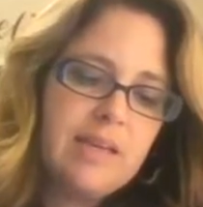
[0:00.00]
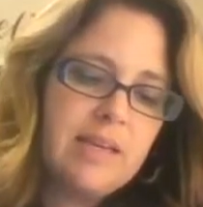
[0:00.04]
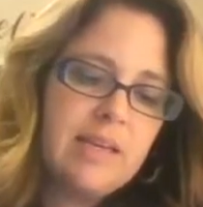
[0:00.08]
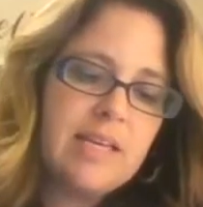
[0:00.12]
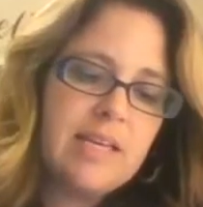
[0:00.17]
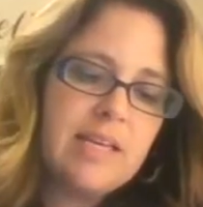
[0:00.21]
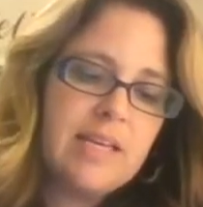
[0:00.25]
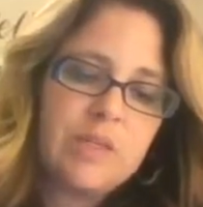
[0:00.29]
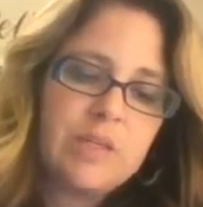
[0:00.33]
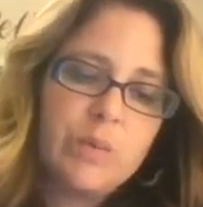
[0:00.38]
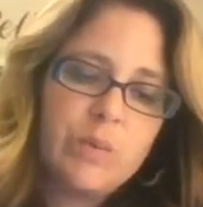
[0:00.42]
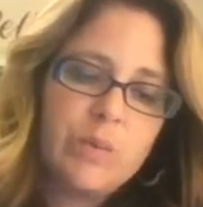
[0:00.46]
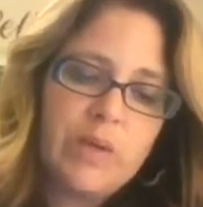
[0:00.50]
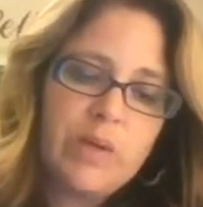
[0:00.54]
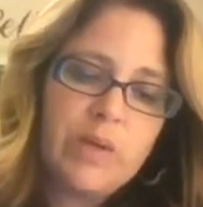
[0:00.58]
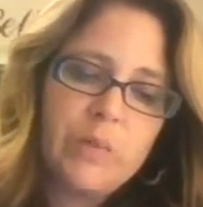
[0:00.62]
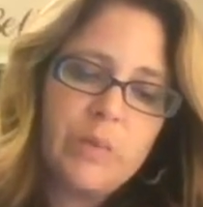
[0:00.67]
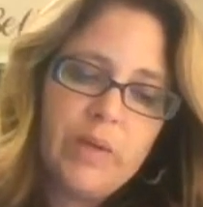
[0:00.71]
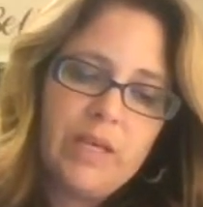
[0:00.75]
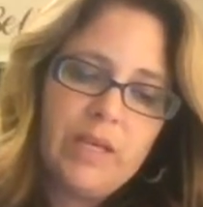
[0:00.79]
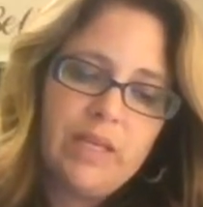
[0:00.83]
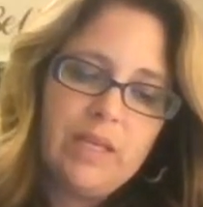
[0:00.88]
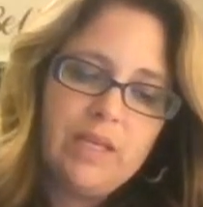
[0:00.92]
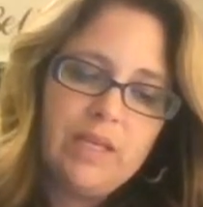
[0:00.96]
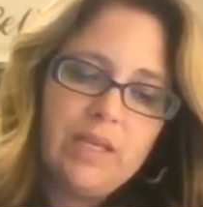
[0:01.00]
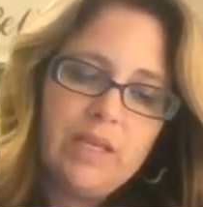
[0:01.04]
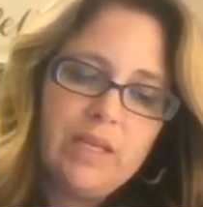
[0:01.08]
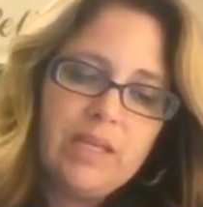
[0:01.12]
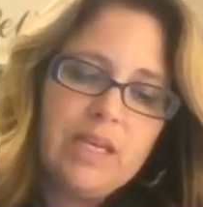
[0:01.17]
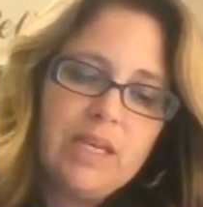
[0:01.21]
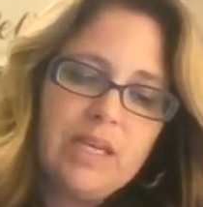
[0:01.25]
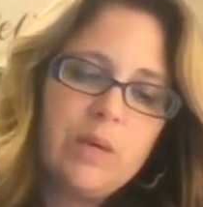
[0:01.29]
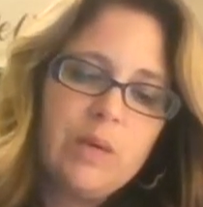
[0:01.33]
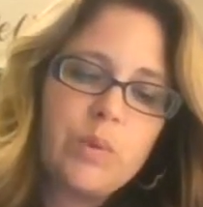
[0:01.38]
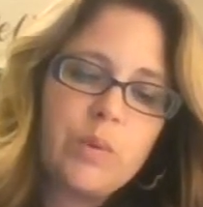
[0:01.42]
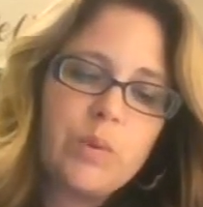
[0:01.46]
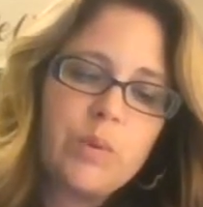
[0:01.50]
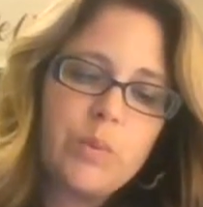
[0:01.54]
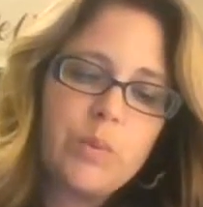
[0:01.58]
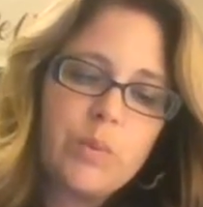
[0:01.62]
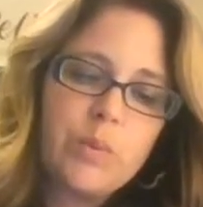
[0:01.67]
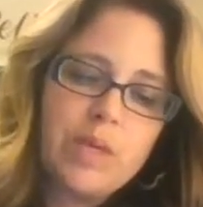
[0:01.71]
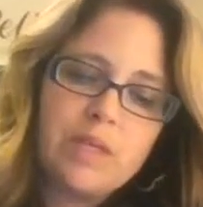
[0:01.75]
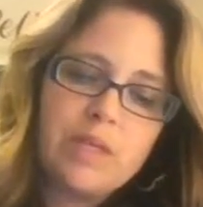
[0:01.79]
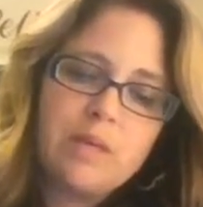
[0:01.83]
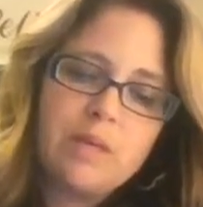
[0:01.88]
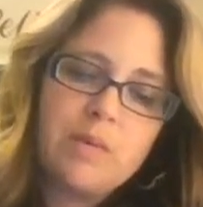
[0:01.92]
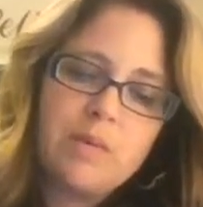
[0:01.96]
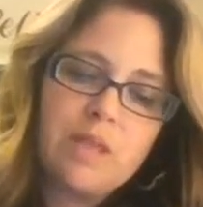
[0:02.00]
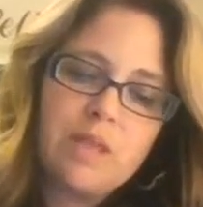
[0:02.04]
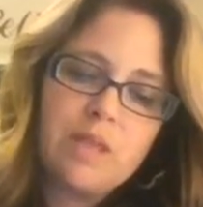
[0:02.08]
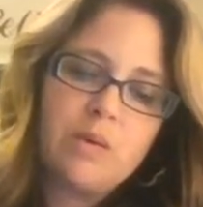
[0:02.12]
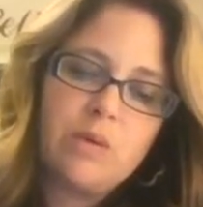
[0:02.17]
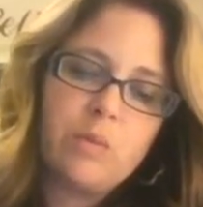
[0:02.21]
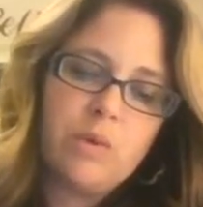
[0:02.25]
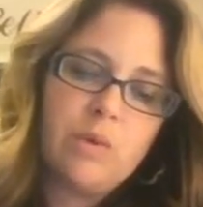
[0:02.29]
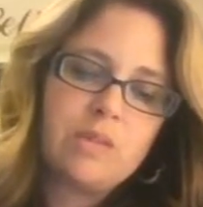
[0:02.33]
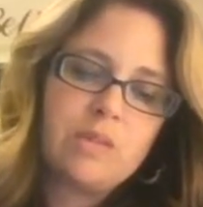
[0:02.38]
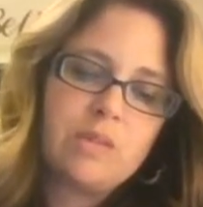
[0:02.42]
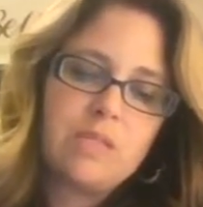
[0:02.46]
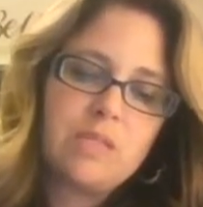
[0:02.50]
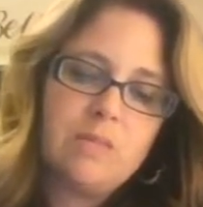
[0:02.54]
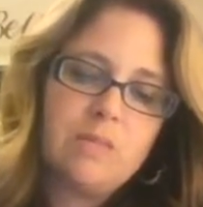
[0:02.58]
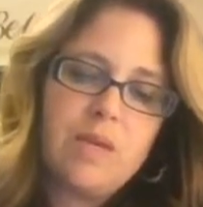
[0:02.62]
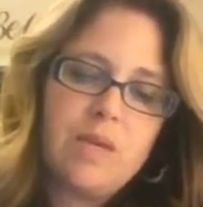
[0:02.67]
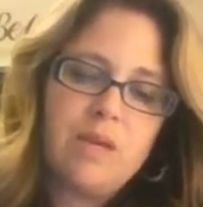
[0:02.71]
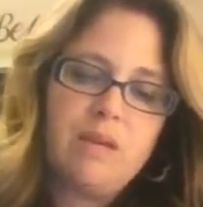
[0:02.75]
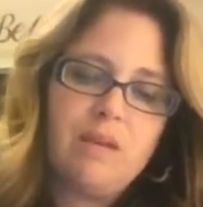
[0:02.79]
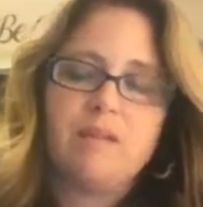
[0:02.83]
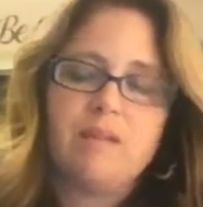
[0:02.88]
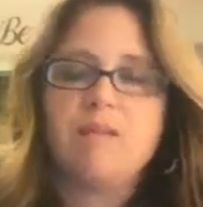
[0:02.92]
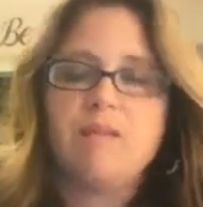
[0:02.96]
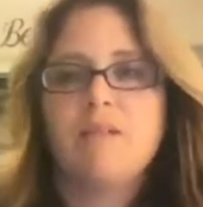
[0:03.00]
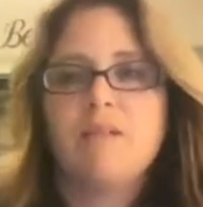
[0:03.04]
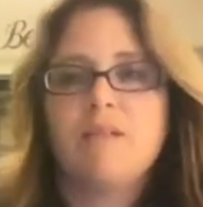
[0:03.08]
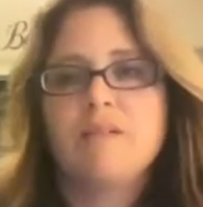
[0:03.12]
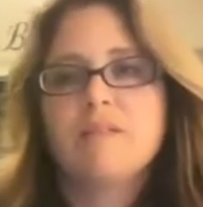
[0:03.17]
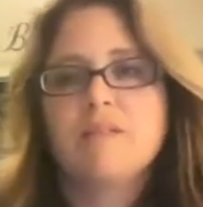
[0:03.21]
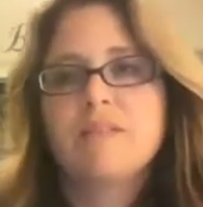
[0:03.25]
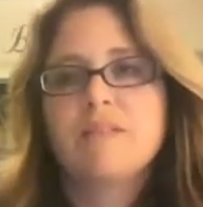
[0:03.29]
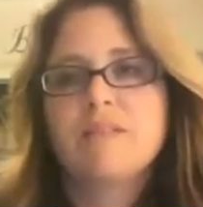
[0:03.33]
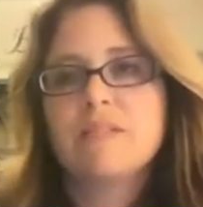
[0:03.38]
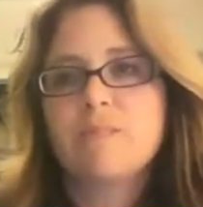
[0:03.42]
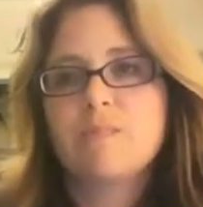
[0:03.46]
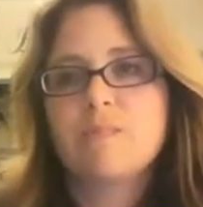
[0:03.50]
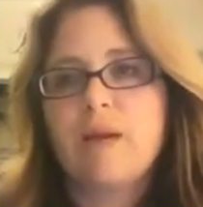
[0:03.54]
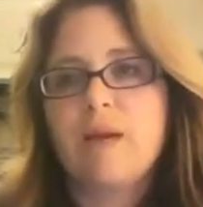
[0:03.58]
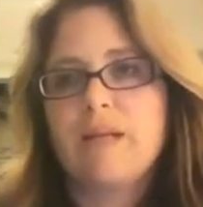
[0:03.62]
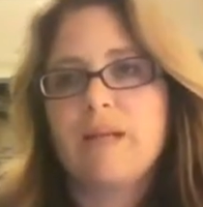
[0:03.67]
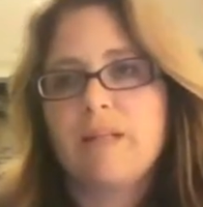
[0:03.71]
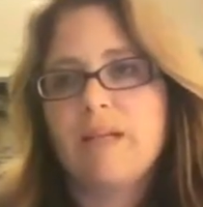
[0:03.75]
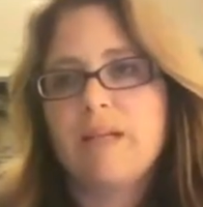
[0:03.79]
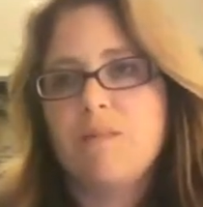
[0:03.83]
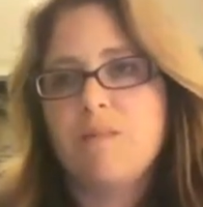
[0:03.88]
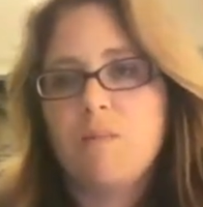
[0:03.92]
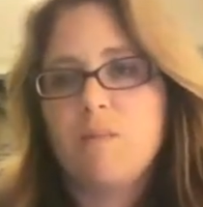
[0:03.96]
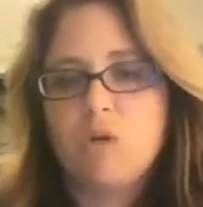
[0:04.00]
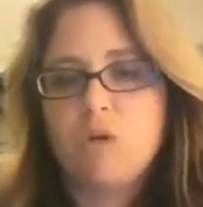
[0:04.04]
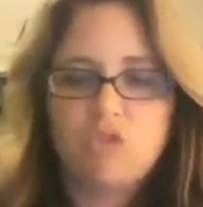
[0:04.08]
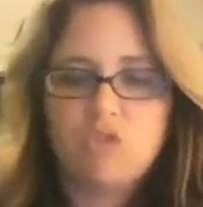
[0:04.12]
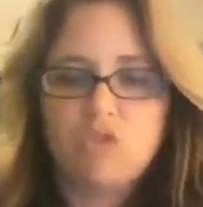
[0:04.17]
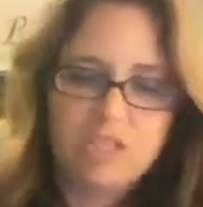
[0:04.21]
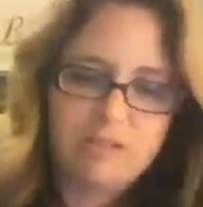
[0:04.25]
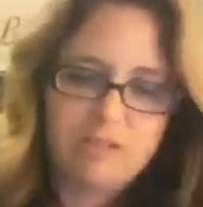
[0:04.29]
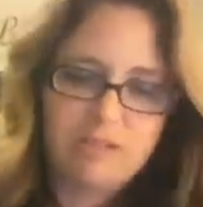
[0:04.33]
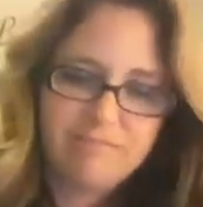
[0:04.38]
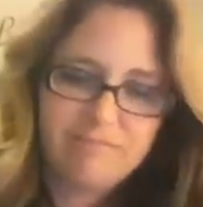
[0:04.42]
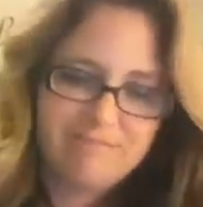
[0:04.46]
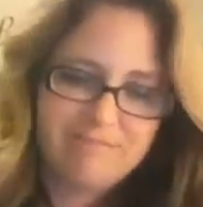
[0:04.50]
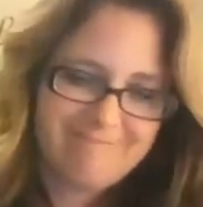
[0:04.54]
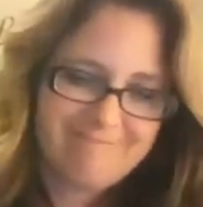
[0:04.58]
It's a win-win. It would really mean the world to me. Smiley emoji.